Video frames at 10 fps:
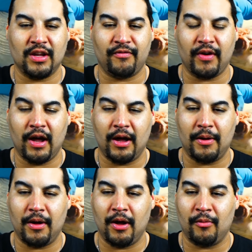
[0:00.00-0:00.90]
You have uh,
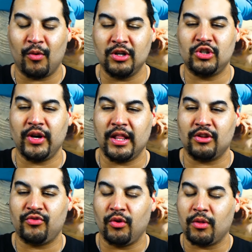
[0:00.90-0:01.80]
uh one train that
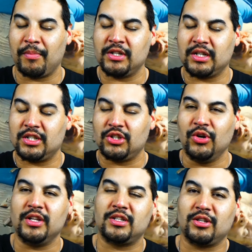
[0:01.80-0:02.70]
was filled with a bunch of
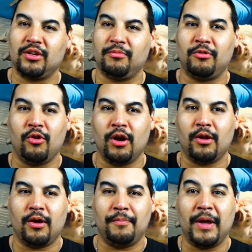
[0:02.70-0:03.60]
students going to
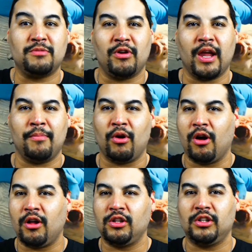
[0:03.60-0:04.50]
a baseball game. They're
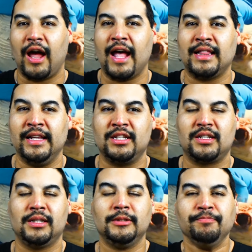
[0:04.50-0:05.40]
all athletes.